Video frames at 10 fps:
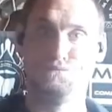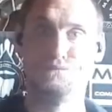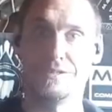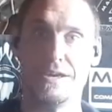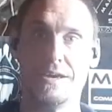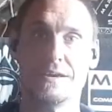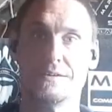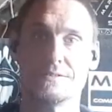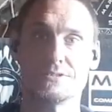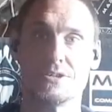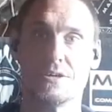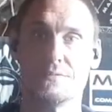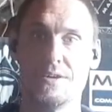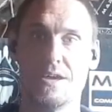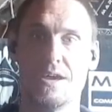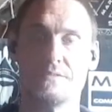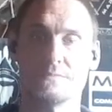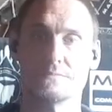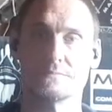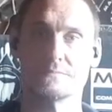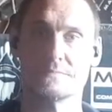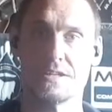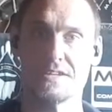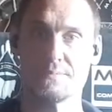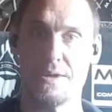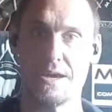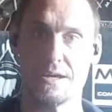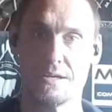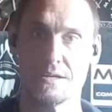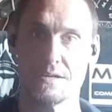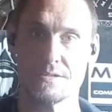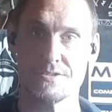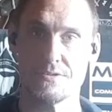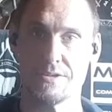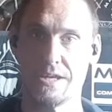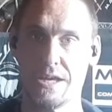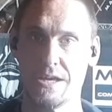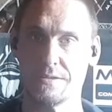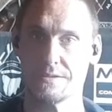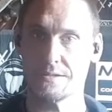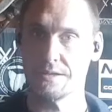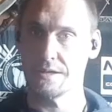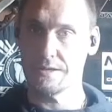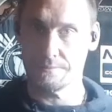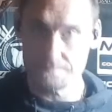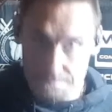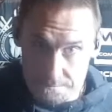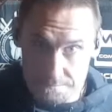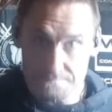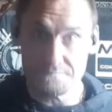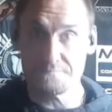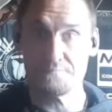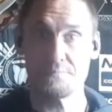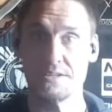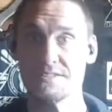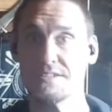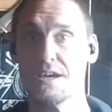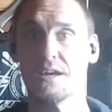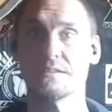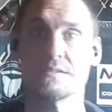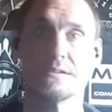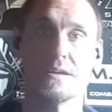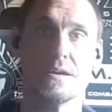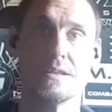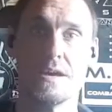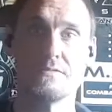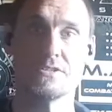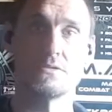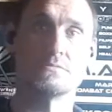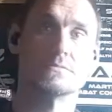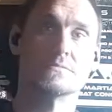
Yeah. So there you have it. Gus Mack signing out. Peace out. Love yous all.